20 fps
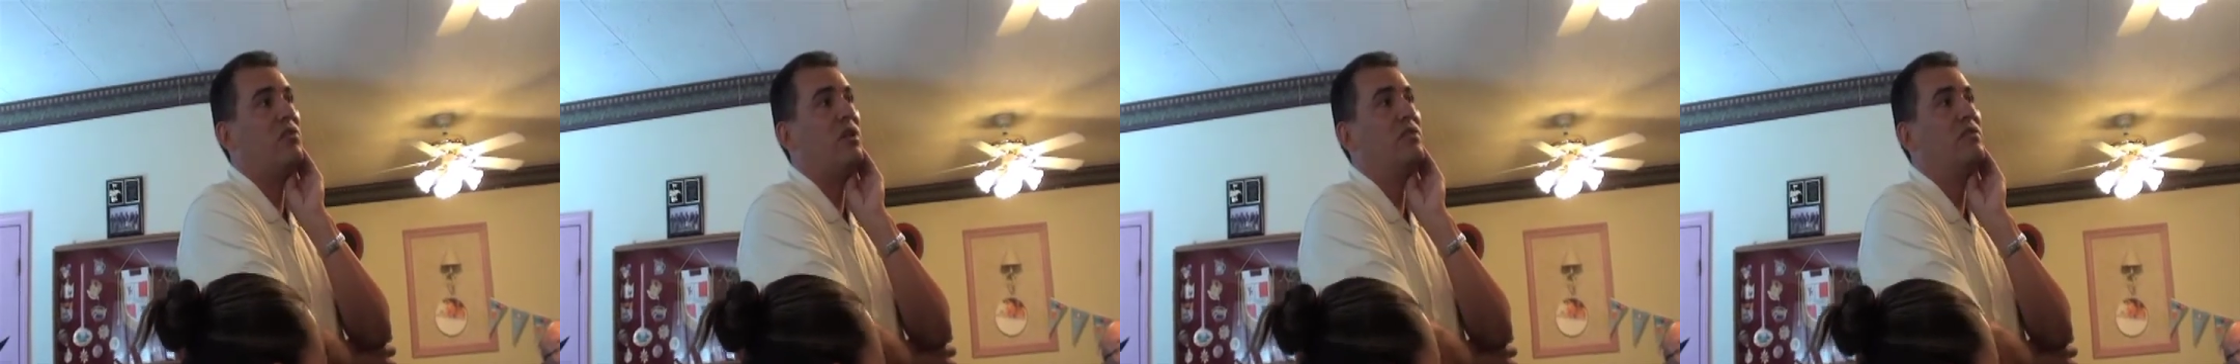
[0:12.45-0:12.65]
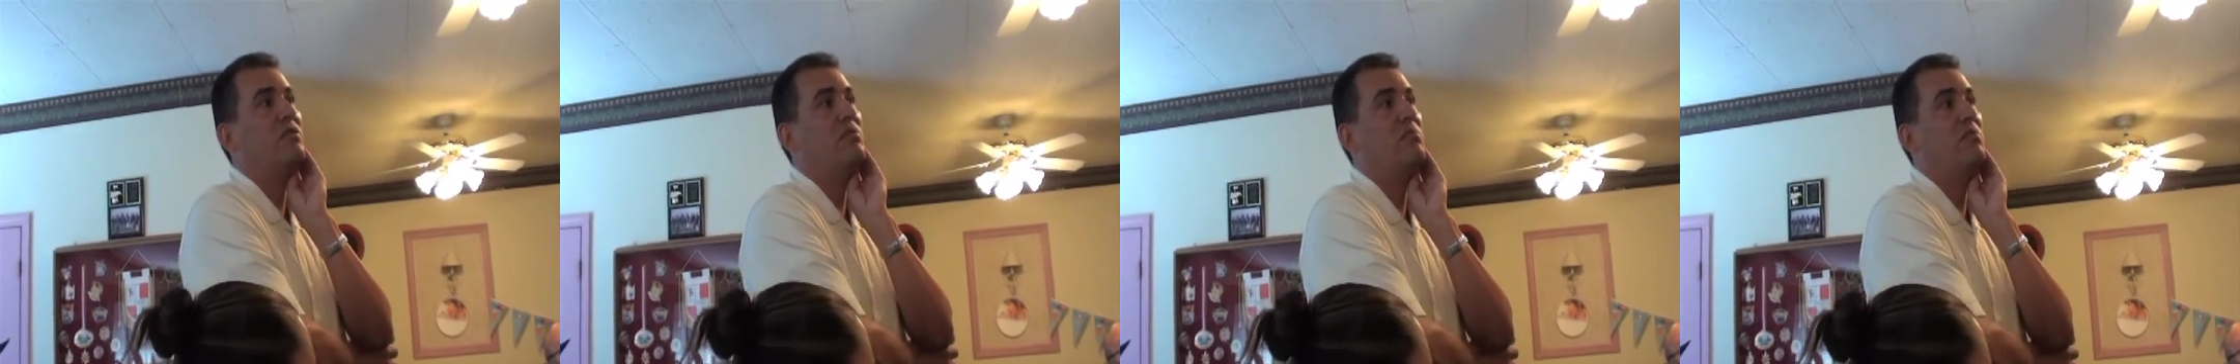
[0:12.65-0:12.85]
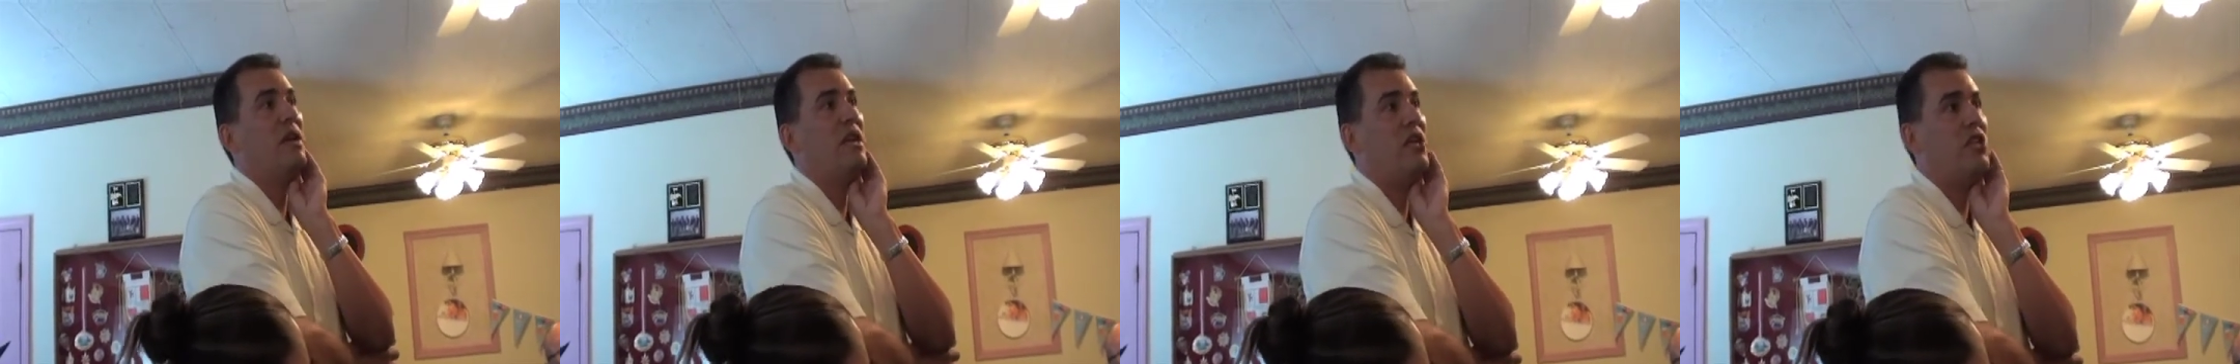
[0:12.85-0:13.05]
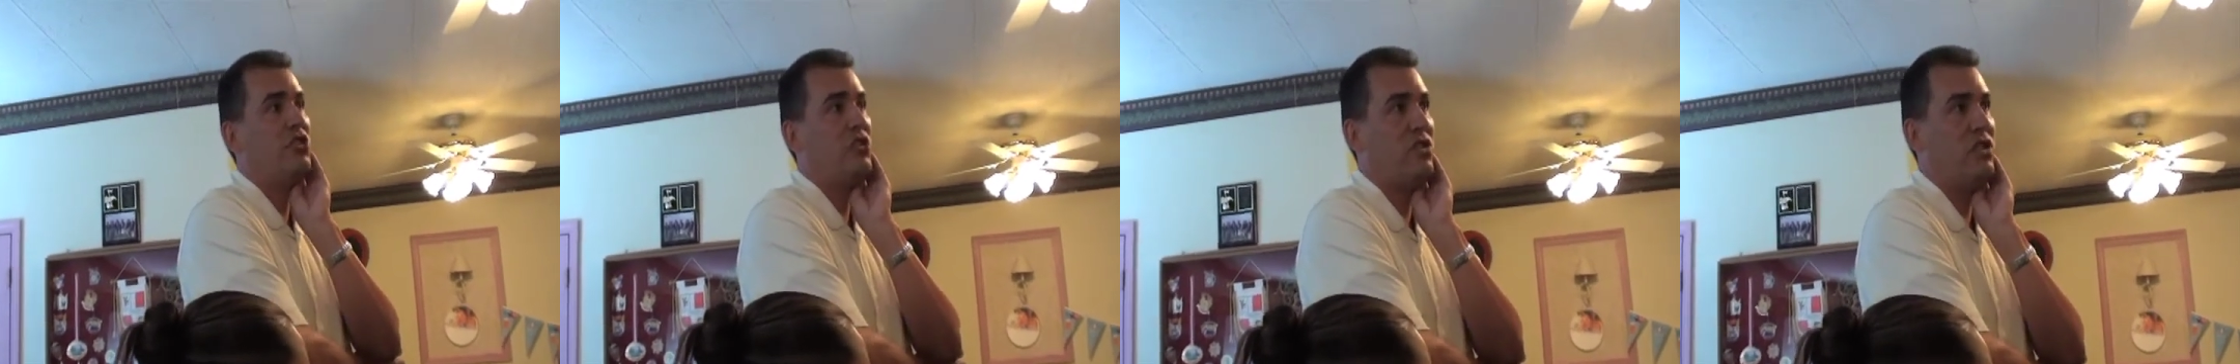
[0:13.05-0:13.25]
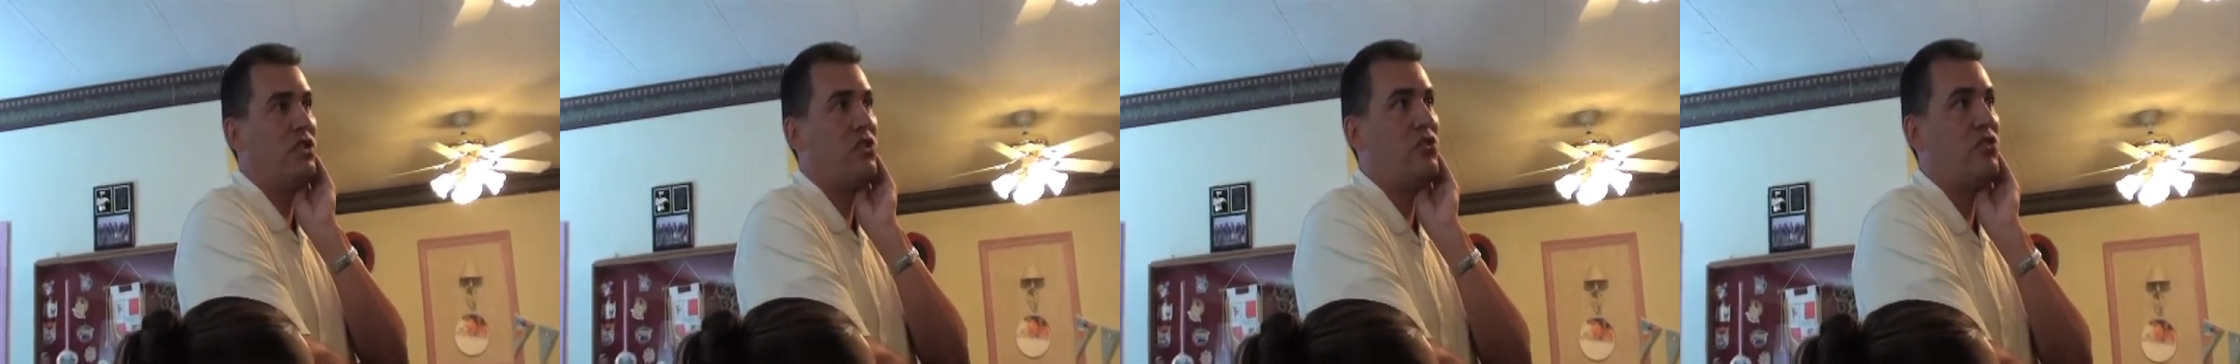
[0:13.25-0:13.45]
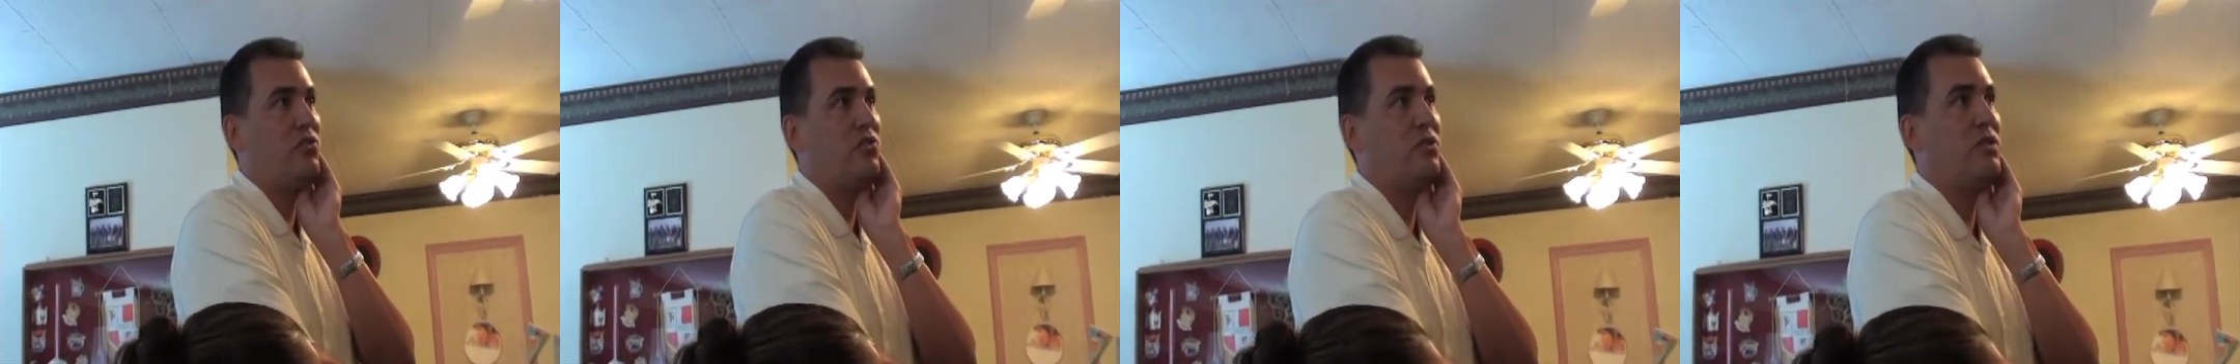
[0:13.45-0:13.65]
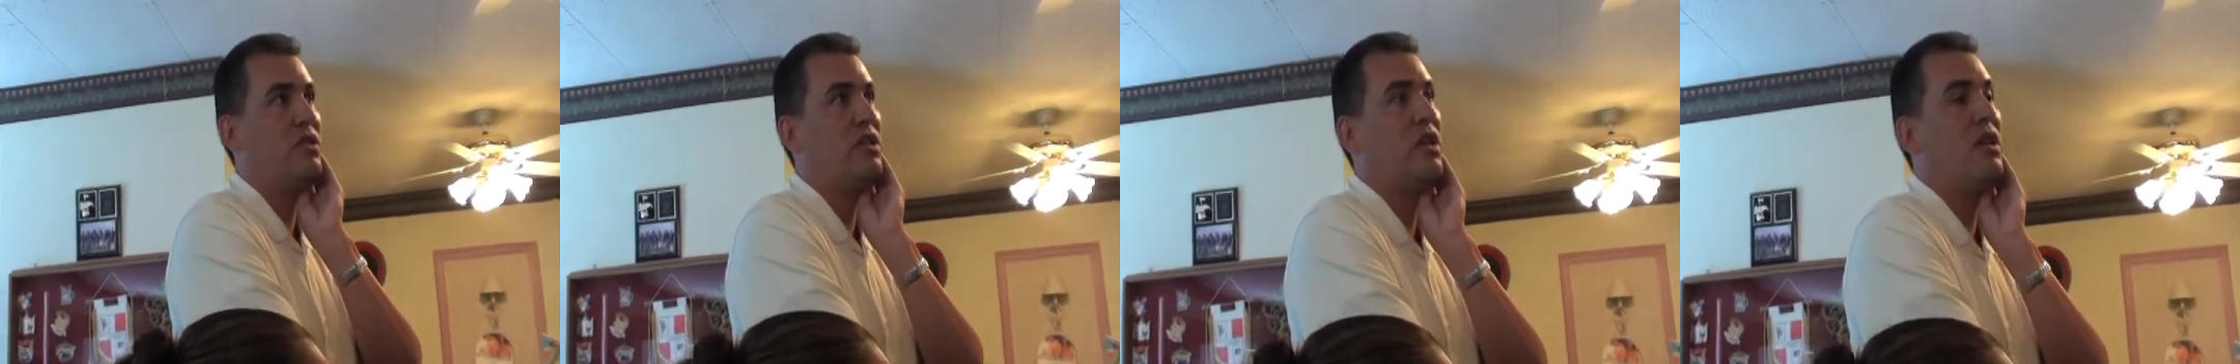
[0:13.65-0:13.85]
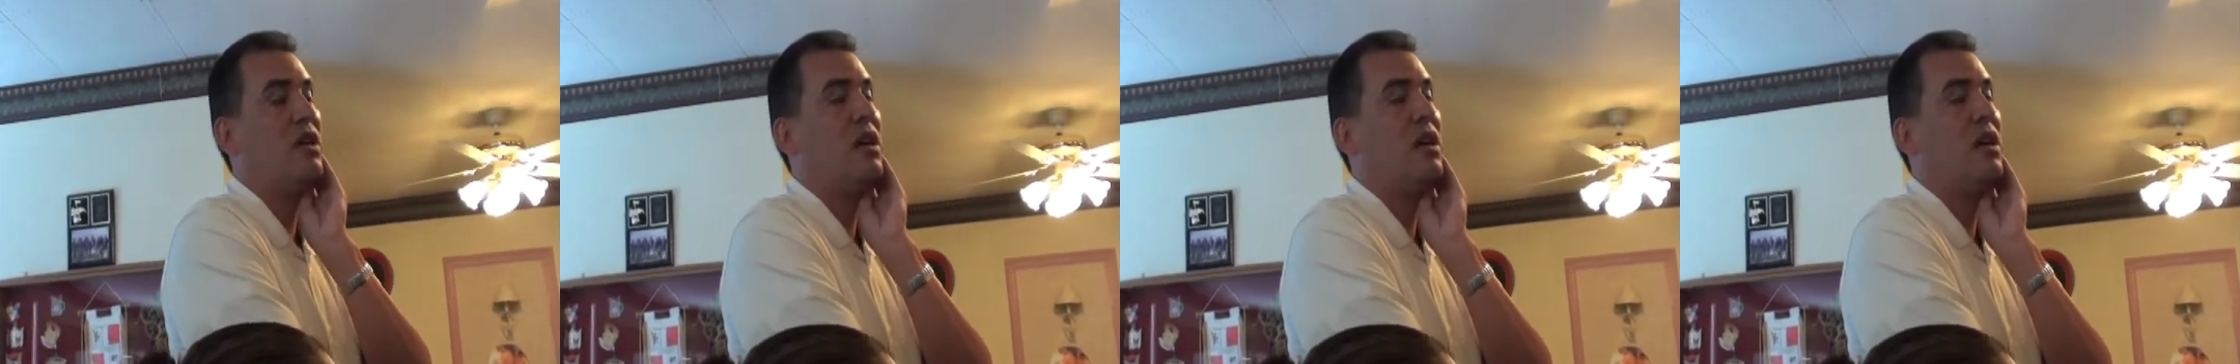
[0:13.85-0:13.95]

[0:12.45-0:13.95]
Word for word: around some major issues.